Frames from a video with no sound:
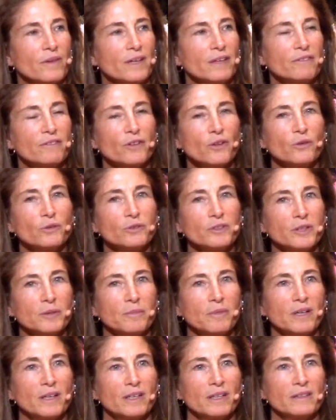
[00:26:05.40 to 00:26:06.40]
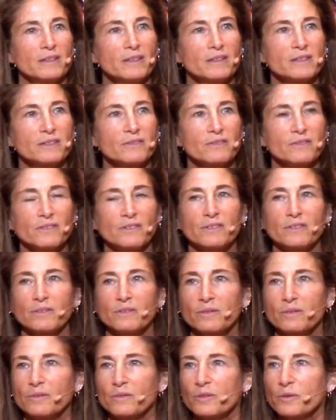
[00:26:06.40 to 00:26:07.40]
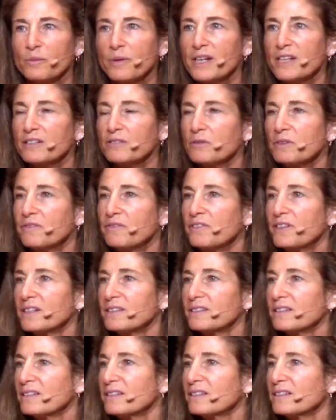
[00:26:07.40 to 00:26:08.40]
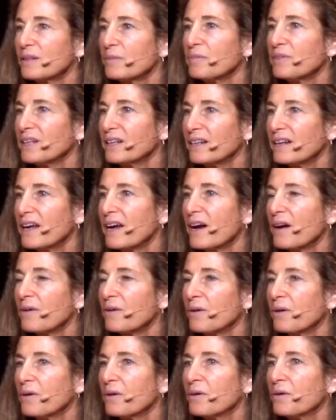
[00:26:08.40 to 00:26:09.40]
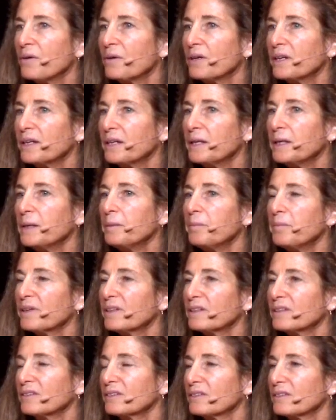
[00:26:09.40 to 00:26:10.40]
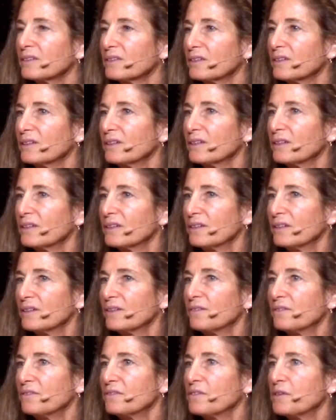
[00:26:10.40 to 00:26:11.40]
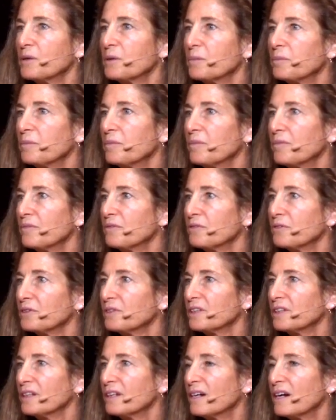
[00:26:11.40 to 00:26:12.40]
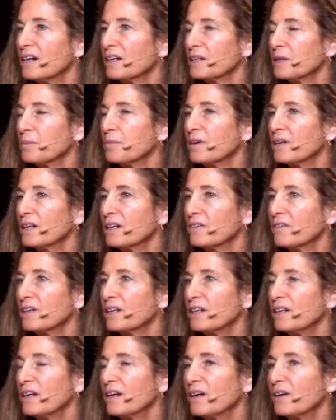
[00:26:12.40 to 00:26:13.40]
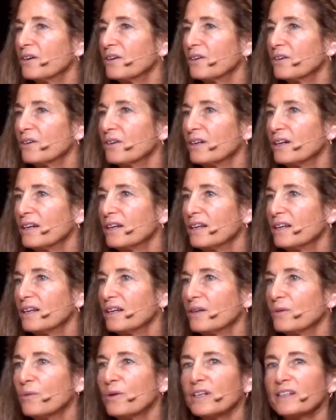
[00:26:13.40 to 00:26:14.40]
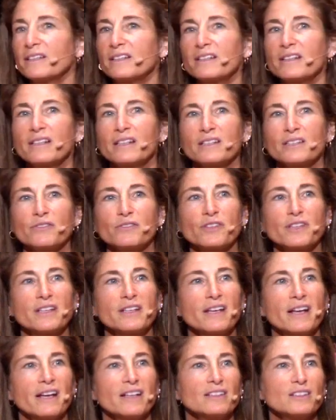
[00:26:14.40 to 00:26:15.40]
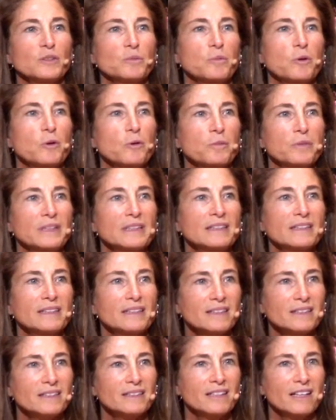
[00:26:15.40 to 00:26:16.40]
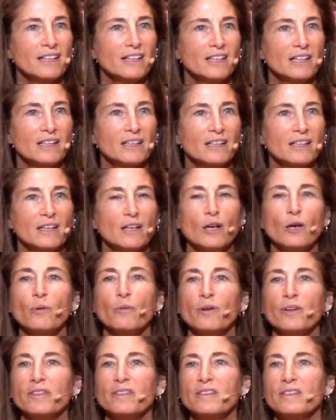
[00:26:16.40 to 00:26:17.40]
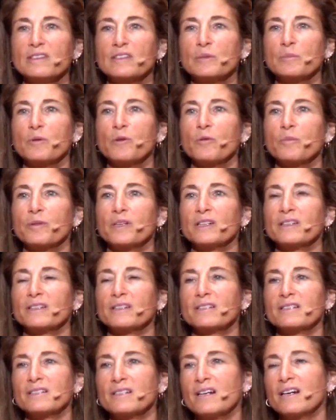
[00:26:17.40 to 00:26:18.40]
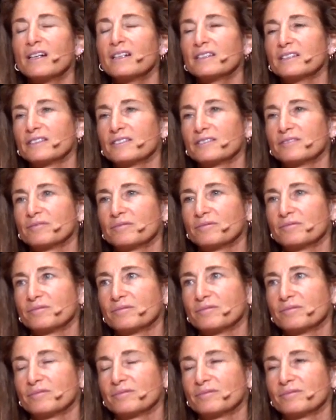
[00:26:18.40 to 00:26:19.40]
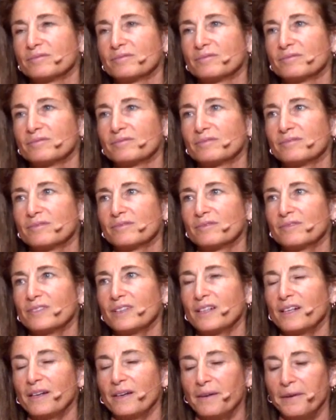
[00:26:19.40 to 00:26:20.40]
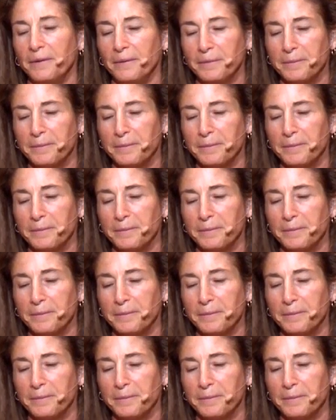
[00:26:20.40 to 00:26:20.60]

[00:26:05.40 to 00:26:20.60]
if only mind, the ways we fix on something narrow keep us from fully occupying right now. Wanting is for the next moment to contain what this moment does not. Okay.